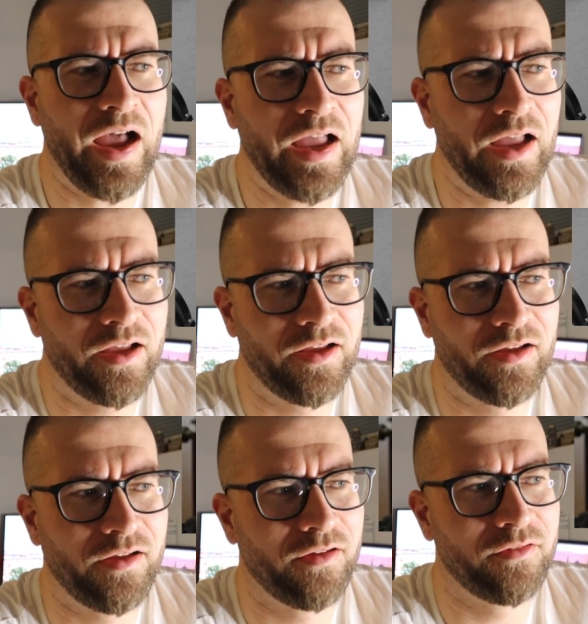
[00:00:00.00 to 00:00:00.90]
I
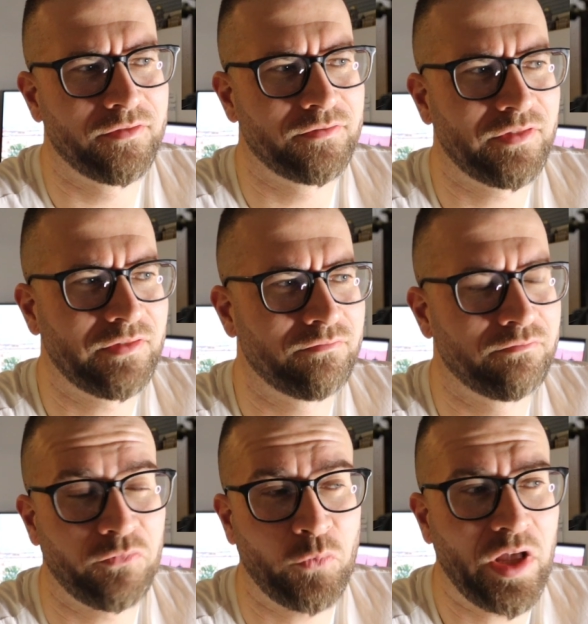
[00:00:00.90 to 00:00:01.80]

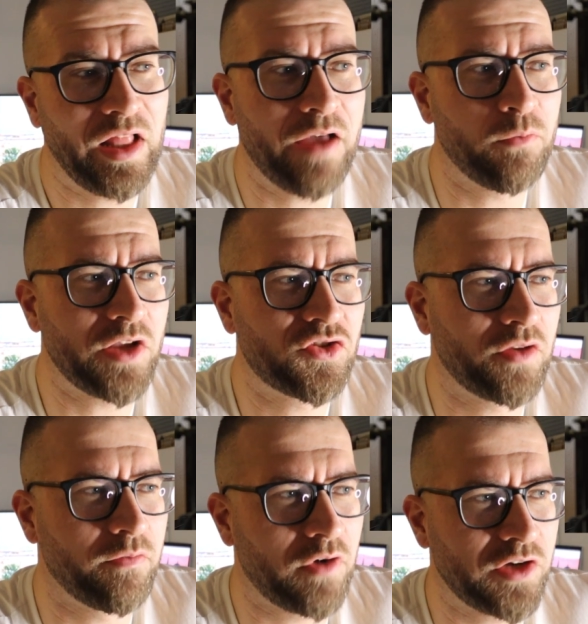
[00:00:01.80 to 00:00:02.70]
watched
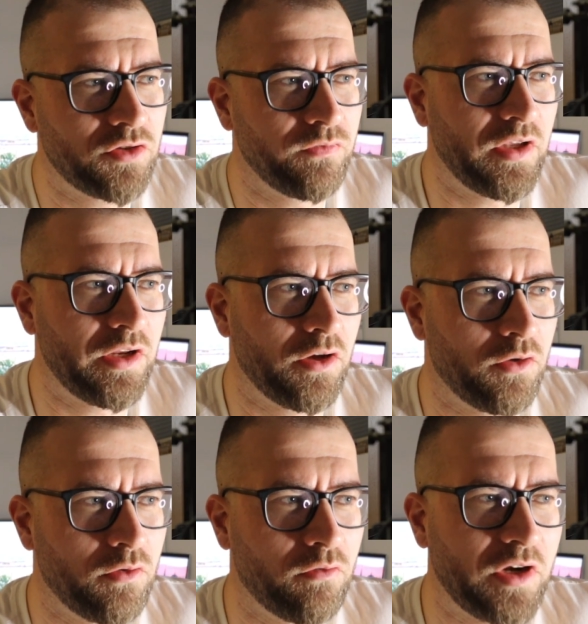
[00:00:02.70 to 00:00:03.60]
some Russian
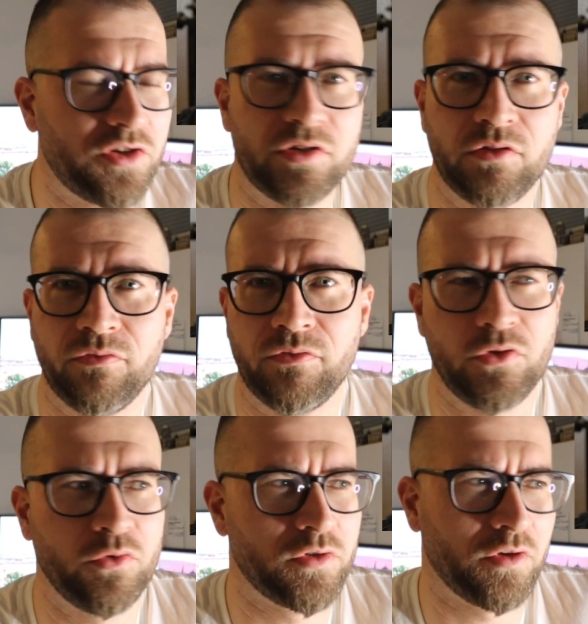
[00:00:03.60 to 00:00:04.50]
video, Russian
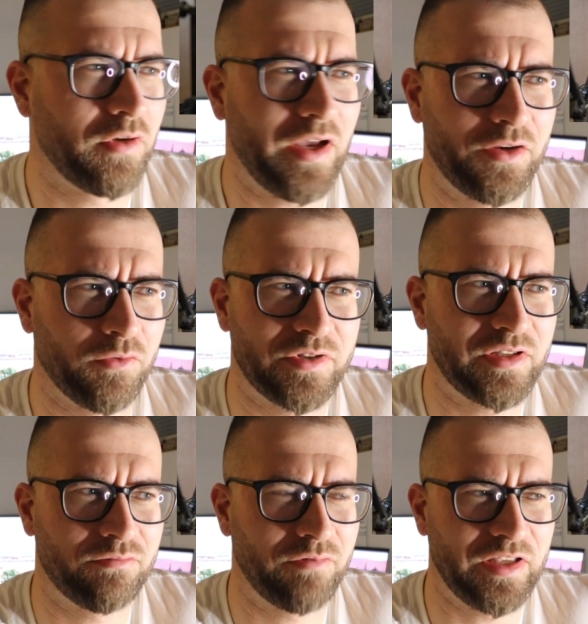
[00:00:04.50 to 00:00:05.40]
news, so I don't,
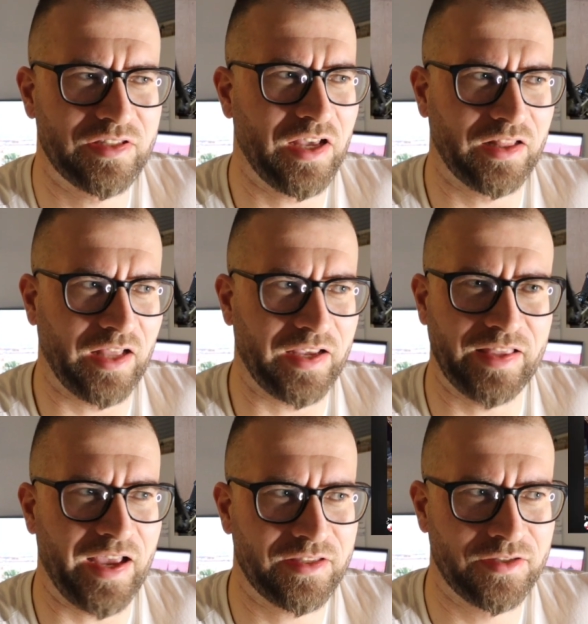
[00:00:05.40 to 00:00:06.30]
it's not like
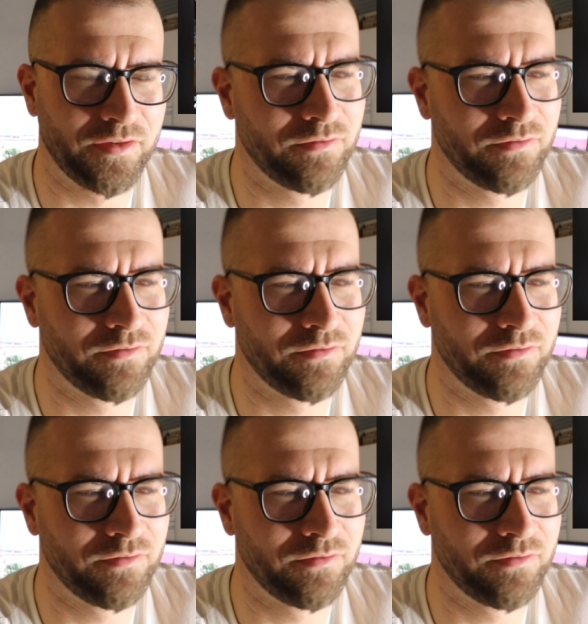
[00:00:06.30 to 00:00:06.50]
that.